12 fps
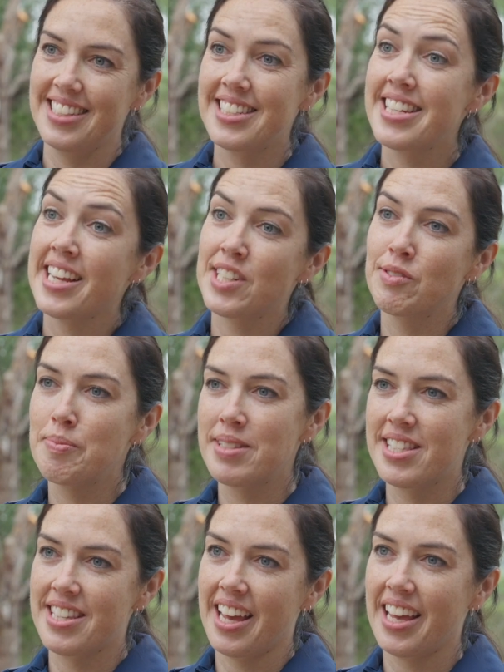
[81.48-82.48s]
International
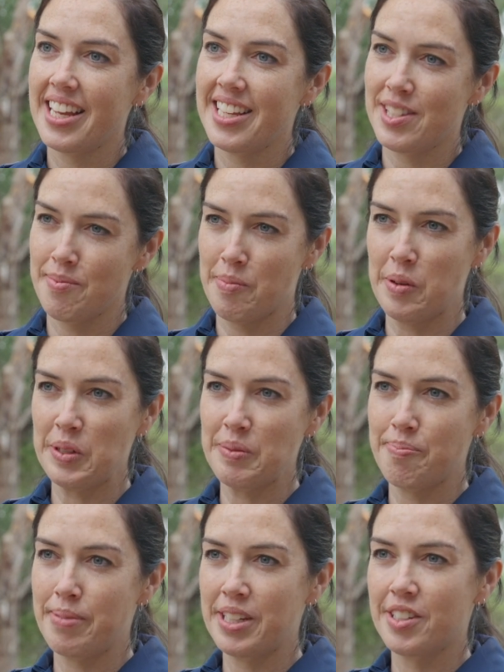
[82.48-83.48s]
Women's Day is
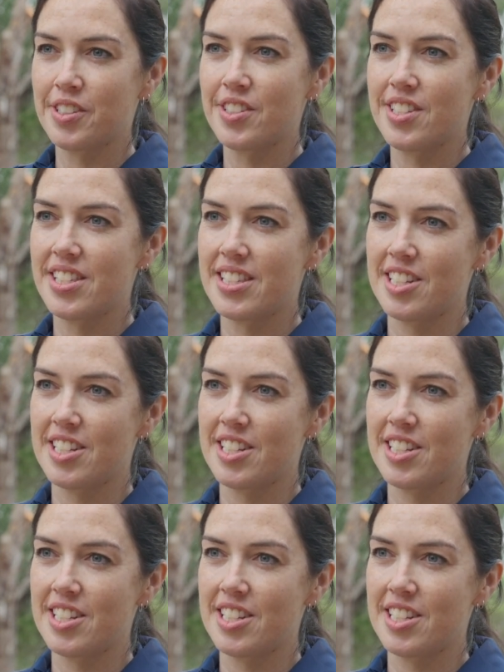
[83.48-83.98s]
important because